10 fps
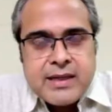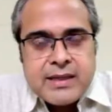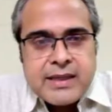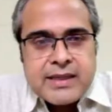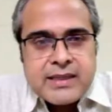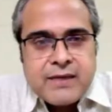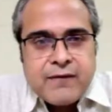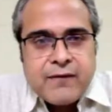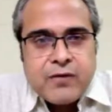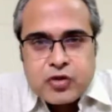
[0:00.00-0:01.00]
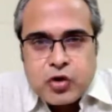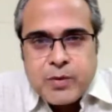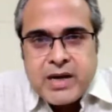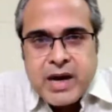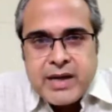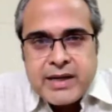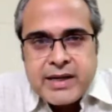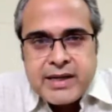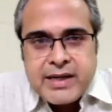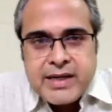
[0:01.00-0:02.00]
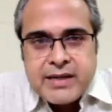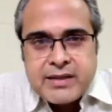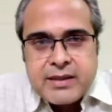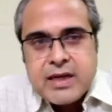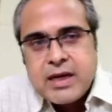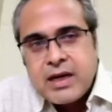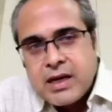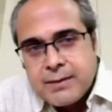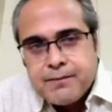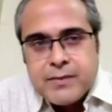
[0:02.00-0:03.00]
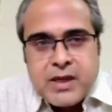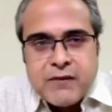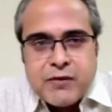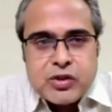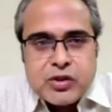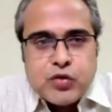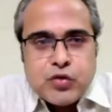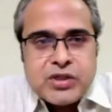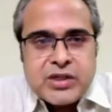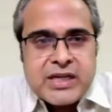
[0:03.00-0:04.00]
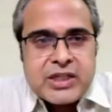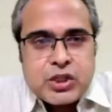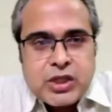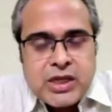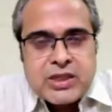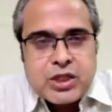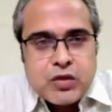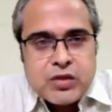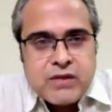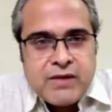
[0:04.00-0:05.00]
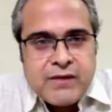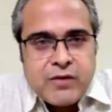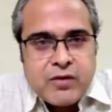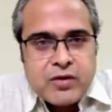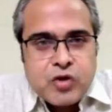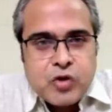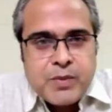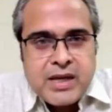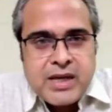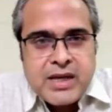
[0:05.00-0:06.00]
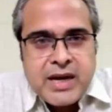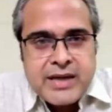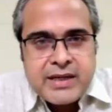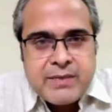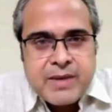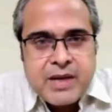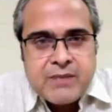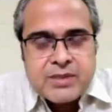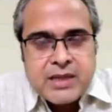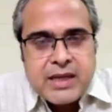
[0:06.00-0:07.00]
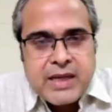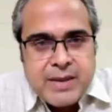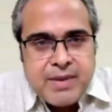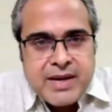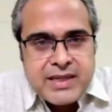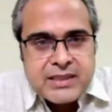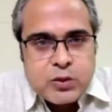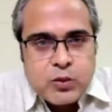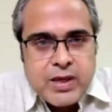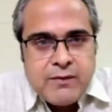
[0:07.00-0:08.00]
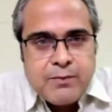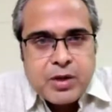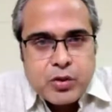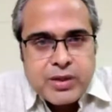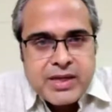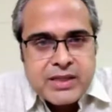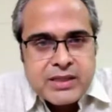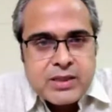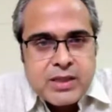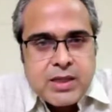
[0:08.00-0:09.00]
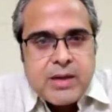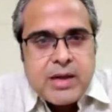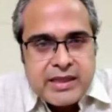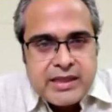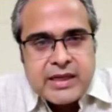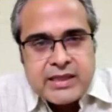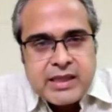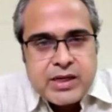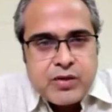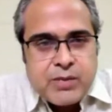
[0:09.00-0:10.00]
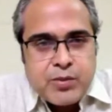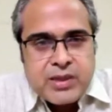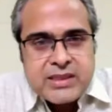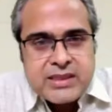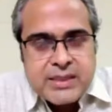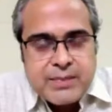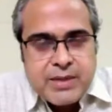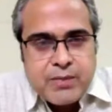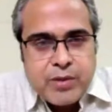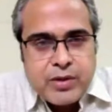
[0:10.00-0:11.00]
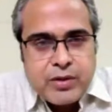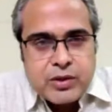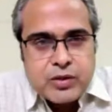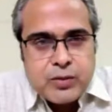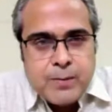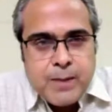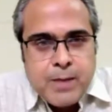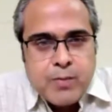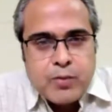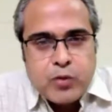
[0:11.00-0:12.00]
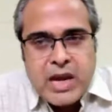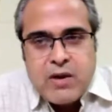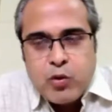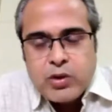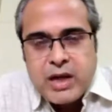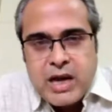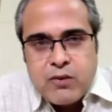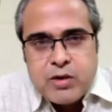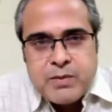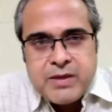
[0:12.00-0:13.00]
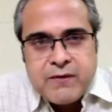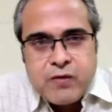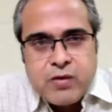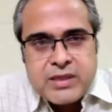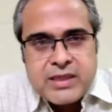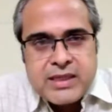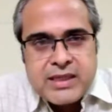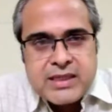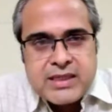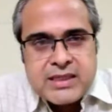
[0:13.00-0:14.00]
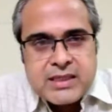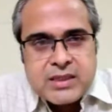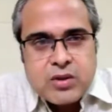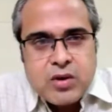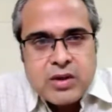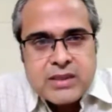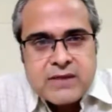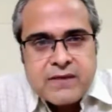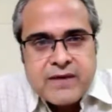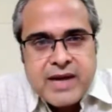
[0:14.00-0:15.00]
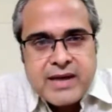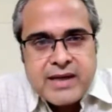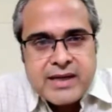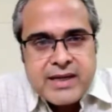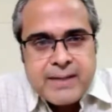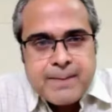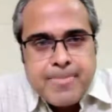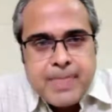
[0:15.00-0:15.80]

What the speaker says: There is a fluoroscopic guided technique. If you use it exclusively fluoroscopically guided, it becomes like a MIS way, percutaneous, and that you can put as a separate point also. But what I would be focusing in this talk is the freehand technique,